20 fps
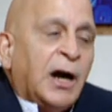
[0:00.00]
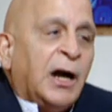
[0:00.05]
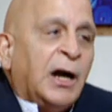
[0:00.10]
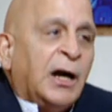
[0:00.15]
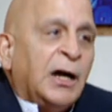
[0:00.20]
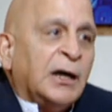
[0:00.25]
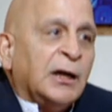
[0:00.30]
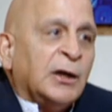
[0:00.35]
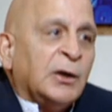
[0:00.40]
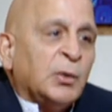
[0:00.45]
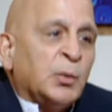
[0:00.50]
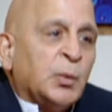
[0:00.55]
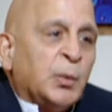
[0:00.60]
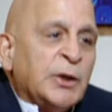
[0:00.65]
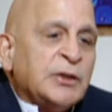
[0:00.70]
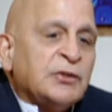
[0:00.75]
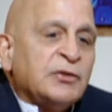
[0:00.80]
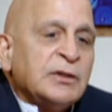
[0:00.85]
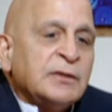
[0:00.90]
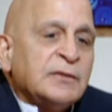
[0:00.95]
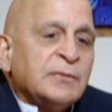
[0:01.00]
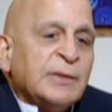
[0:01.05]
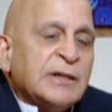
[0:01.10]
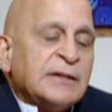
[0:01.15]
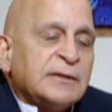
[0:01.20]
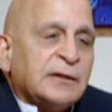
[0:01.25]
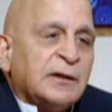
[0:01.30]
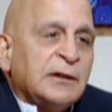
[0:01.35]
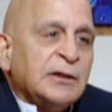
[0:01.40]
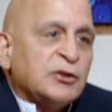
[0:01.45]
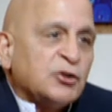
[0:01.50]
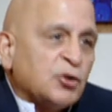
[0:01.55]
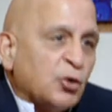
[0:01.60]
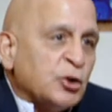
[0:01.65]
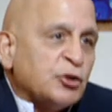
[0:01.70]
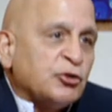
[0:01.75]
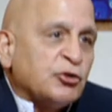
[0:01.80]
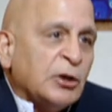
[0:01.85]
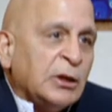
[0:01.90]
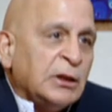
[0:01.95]
uh, which is basically
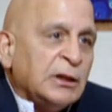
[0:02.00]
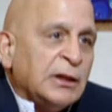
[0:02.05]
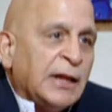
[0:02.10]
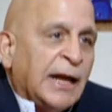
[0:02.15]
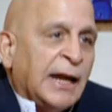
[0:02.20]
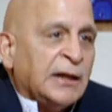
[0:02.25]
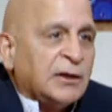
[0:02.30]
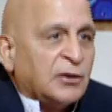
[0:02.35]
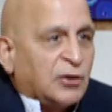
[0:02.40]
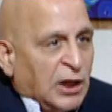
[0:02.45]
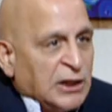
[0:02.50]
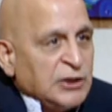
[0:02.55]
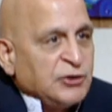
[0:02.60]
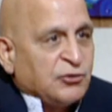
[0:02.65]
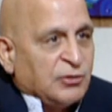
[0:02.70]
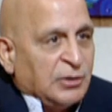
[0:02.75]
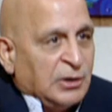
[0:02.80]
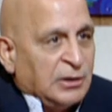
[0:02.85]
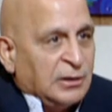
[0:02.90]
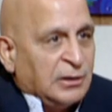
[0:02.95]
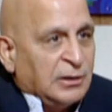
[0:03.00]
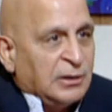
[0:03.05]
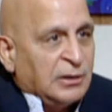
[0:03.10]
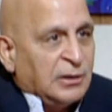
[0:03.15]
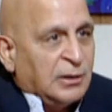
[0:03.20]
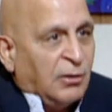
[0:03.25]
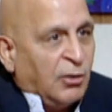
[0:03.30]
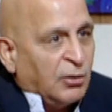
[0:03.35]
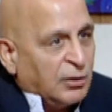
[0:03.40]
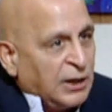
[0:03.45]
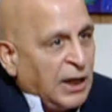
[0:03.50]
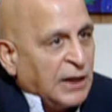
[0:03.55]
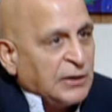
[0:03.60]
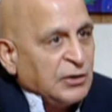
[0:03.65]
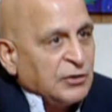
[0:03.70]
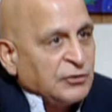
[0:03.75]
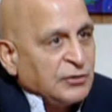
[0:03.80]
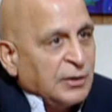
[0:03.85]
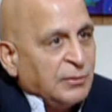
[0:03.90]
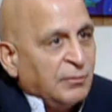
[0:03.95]
social and cultural
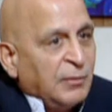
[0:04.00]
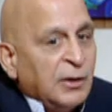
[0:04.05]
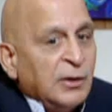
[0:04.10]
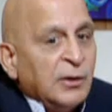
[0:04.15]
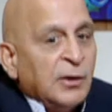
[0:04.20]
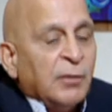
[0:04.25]
organization